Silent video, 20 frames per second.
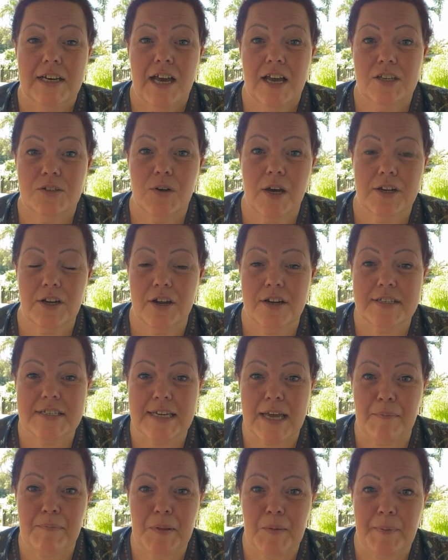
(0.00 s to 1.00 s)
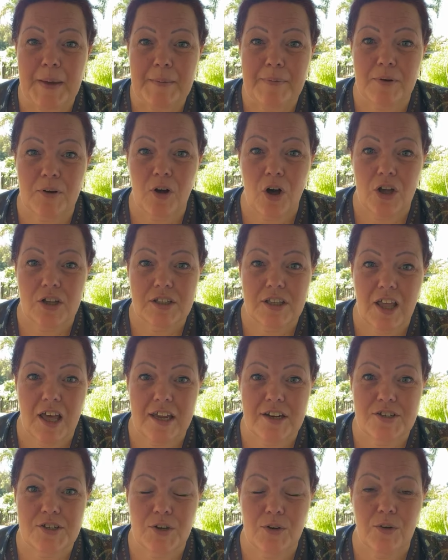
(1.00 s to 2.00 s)
So I noticed a couple of people
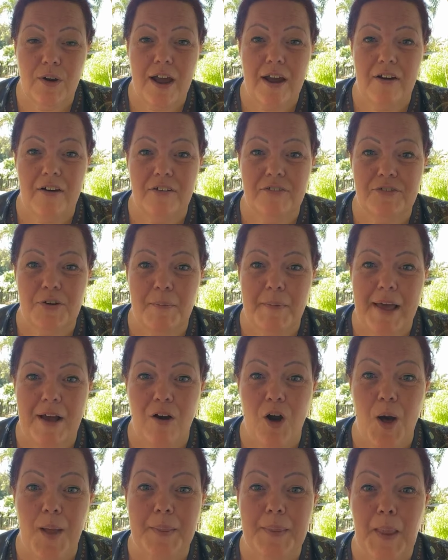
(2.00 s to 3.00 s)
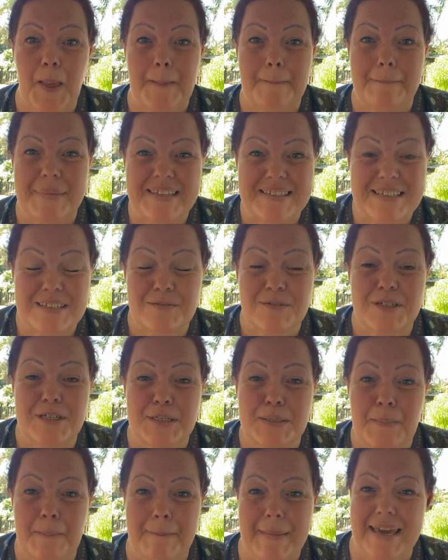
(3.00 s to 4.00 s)
online too are from our online business, which
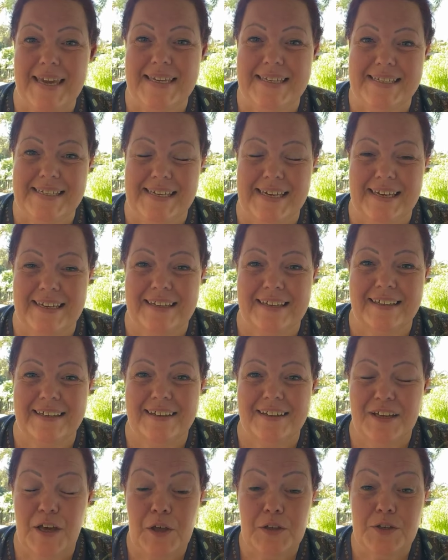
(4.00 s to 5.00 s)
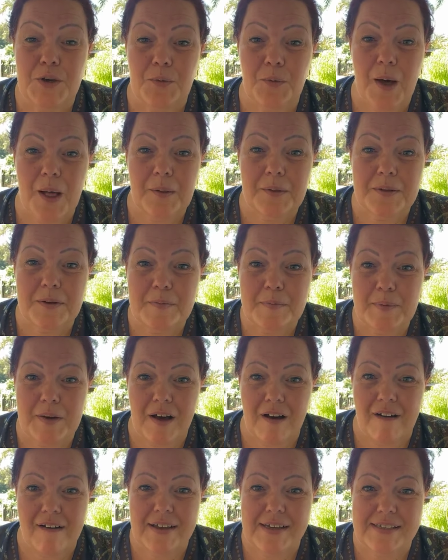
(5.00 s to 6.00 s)
is amazing. So welcome,
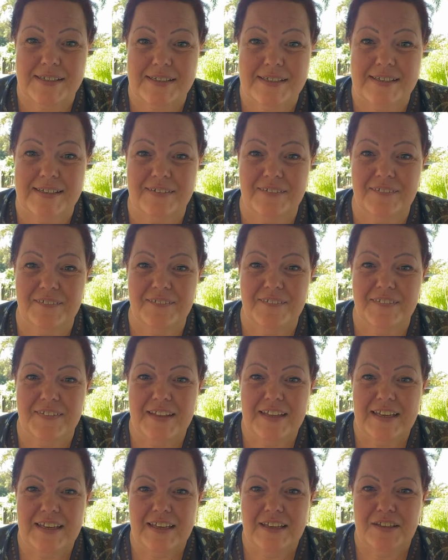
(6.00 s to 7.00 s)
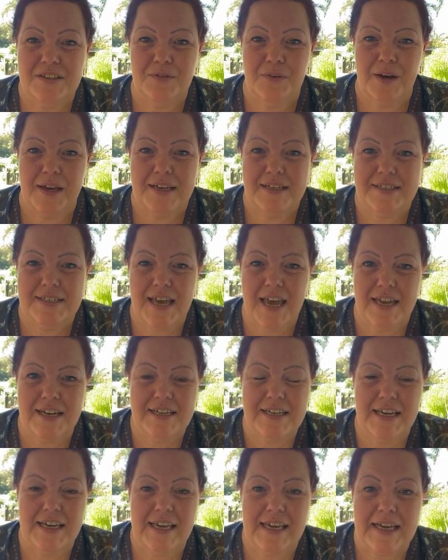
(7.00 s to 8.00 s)
guys. Sweet
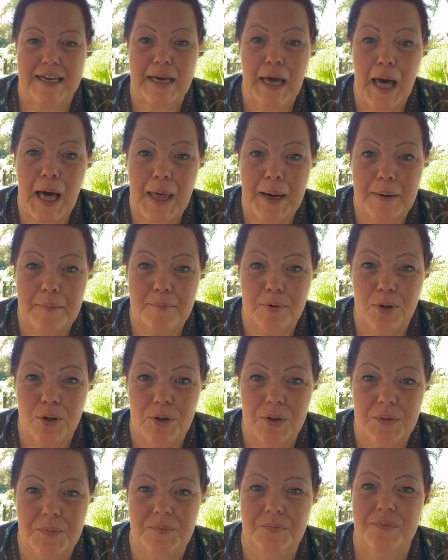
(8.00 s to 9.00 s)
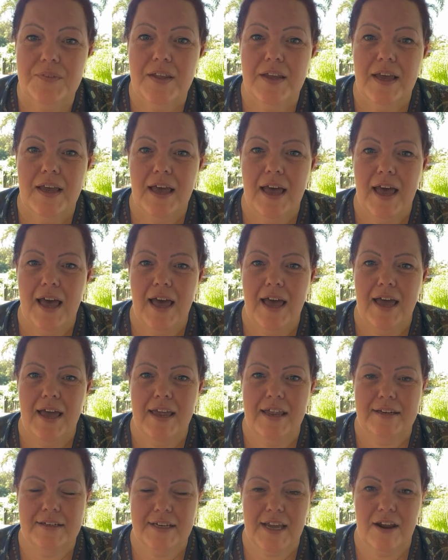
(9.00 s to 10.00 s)
Tanya in Cuttable.
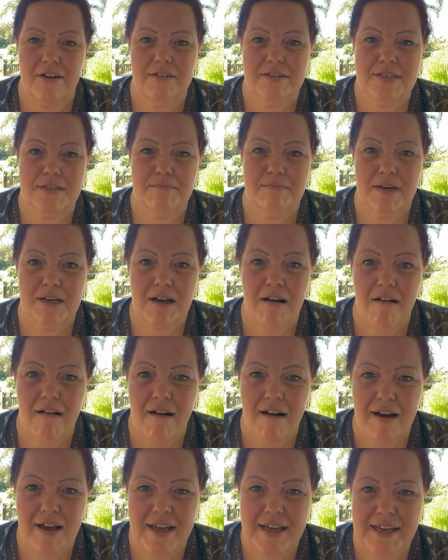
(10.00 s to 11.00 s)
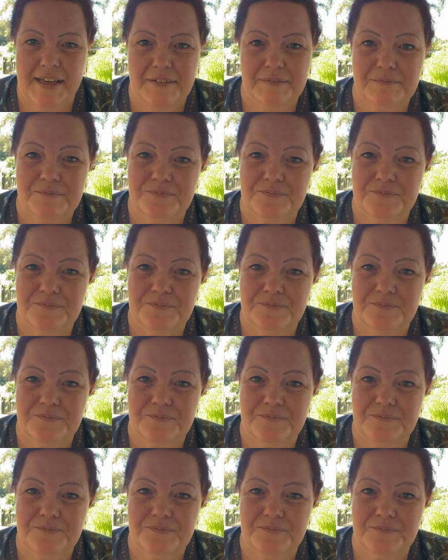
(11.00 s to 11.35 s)
And Karen's in Mackay.